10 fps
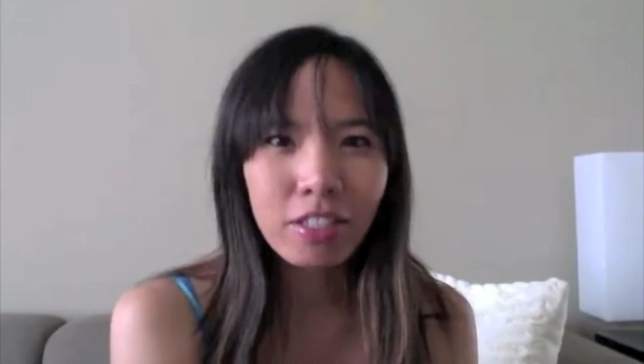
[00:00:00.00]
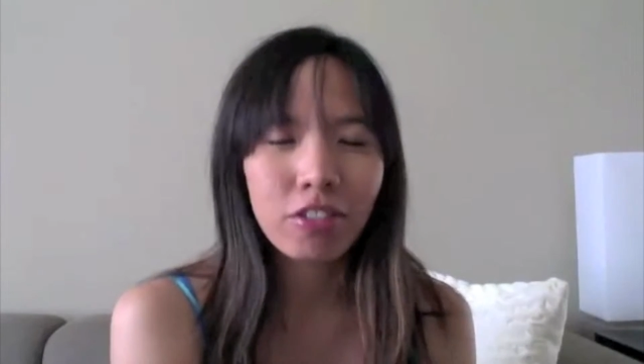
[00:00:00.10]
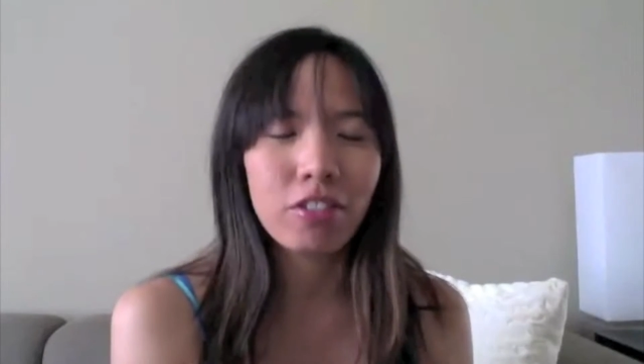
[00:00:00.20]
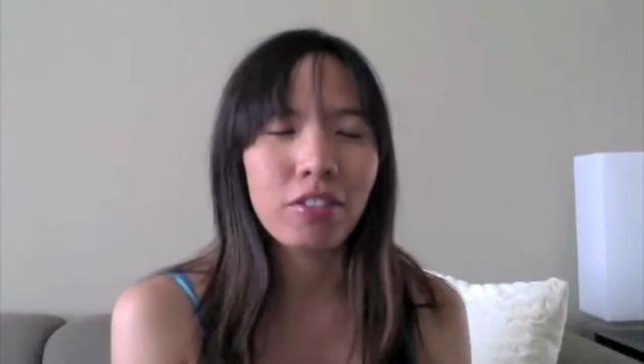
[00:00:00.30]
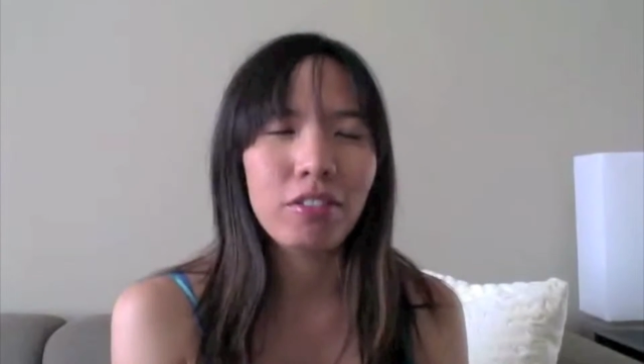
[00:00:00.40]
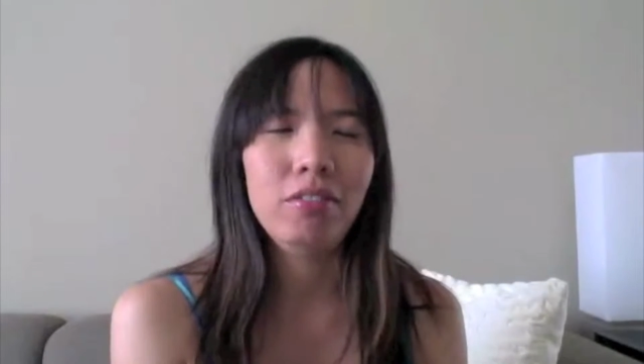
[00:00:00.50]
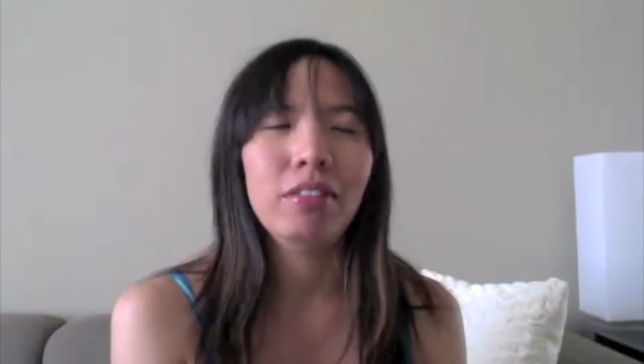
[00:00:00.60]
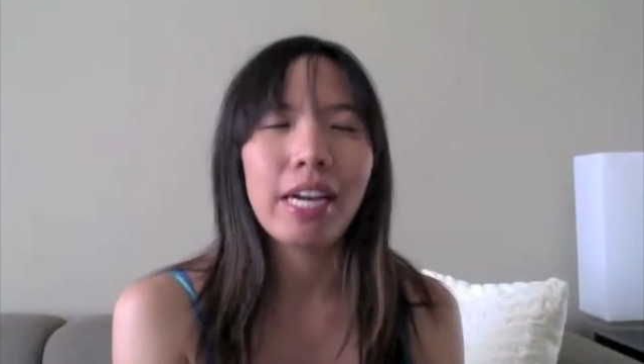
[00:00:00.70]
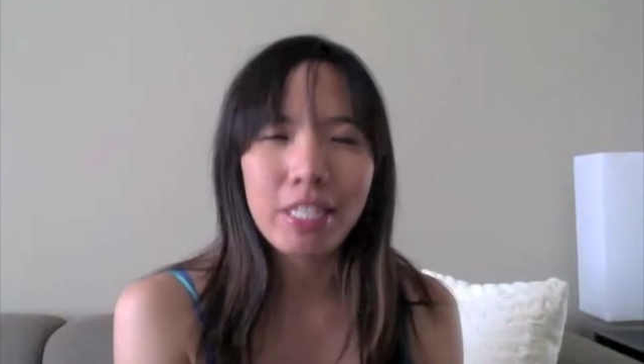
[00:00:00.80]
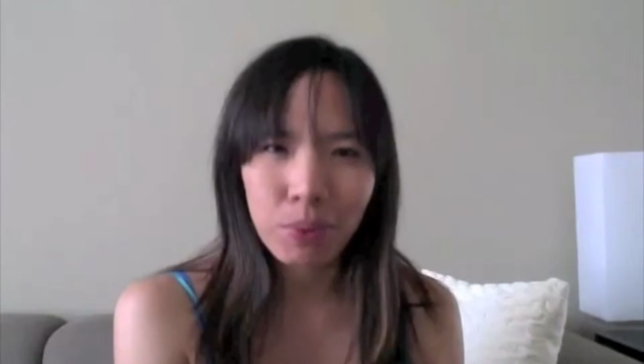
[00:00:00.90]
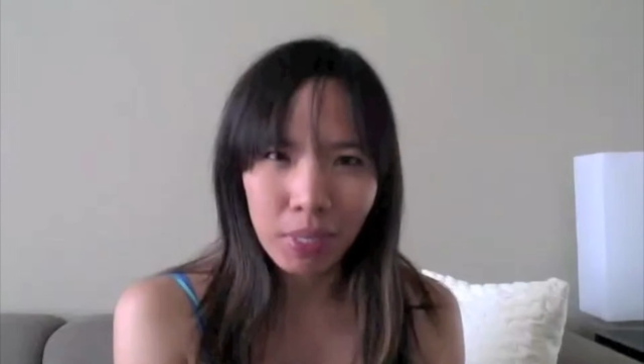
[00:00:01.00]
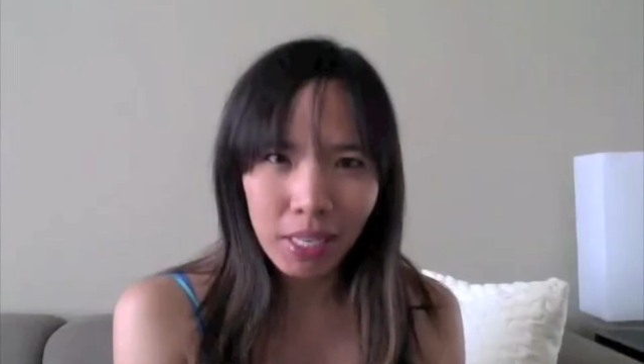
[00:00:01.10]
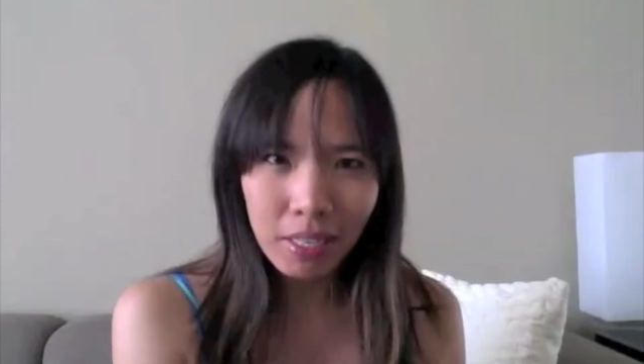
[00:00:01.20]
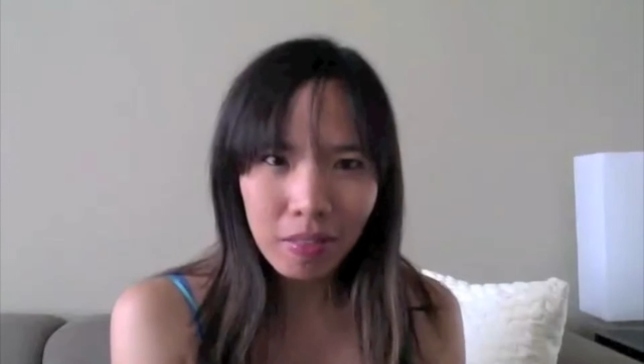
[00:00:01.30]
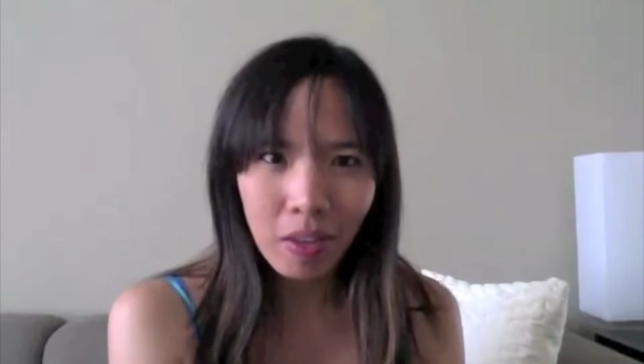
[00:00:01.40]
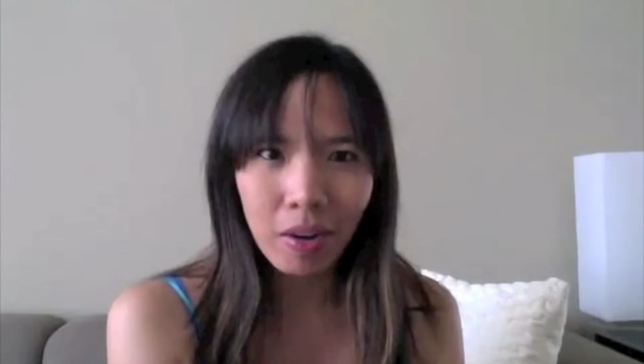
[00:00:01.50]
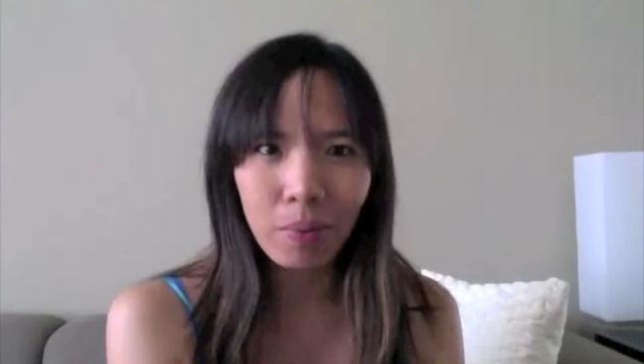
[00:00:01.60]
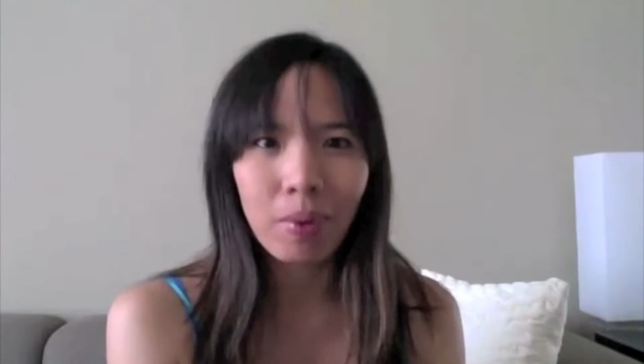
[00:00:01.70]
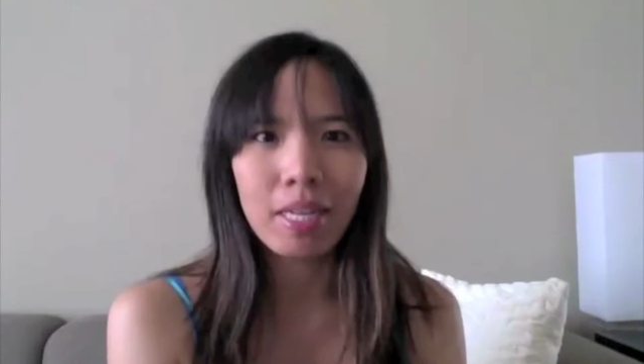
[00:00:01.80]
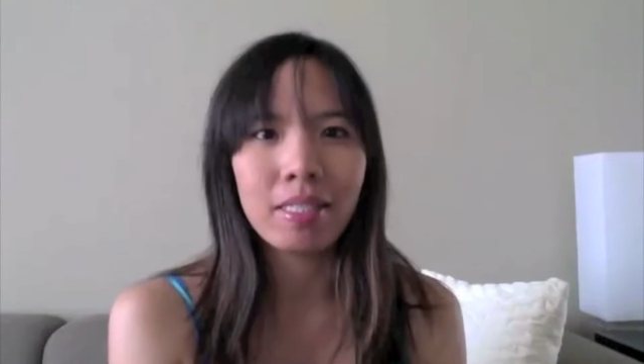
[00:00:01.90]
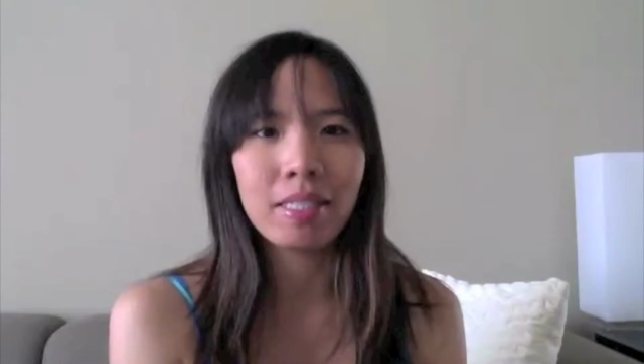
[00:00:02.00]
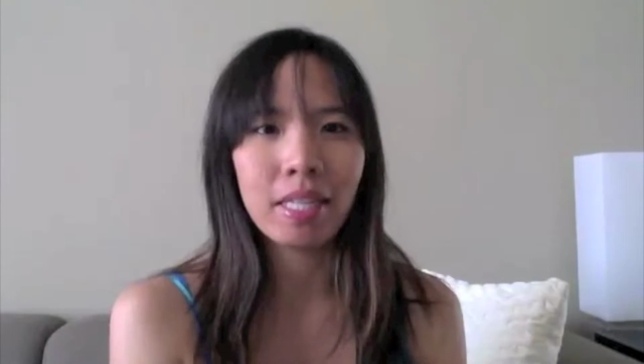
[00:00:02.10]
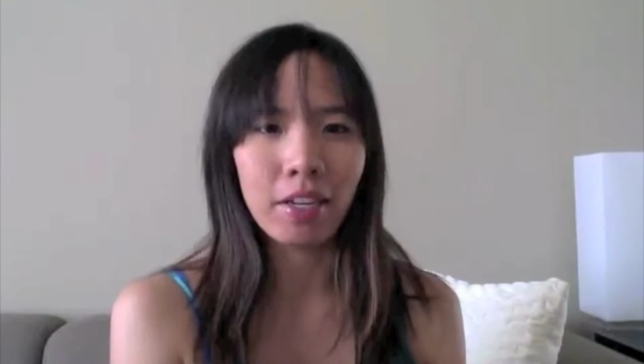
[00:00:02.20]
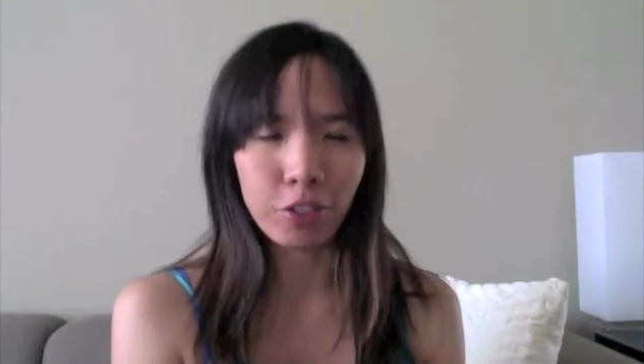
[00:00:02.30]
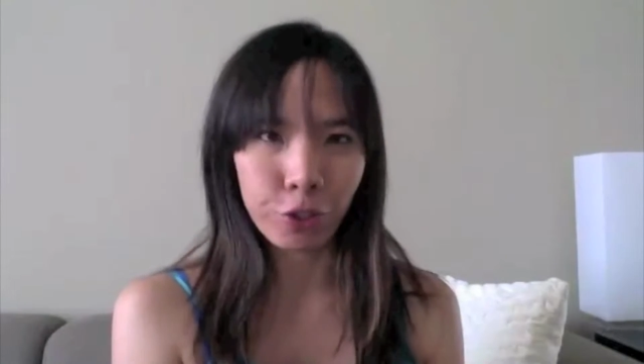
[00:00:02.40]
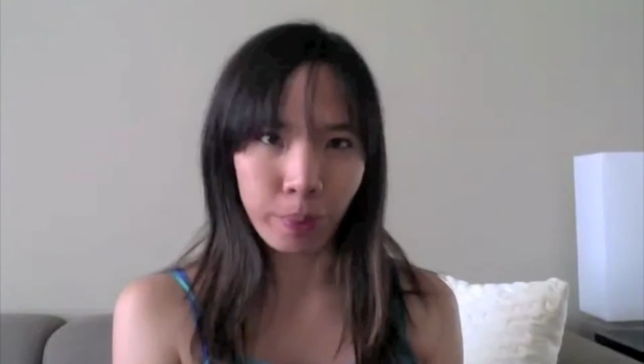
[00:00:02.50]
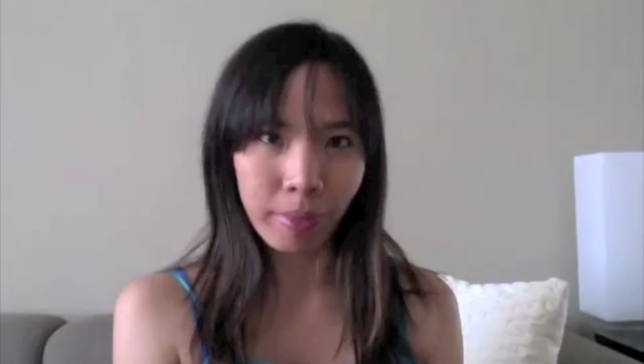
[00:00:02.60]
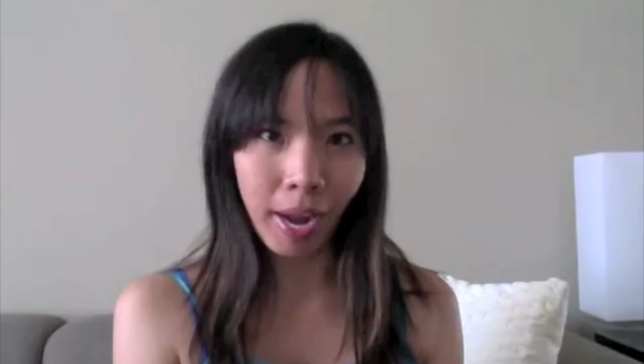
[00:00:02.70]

So last week there was this hailstorm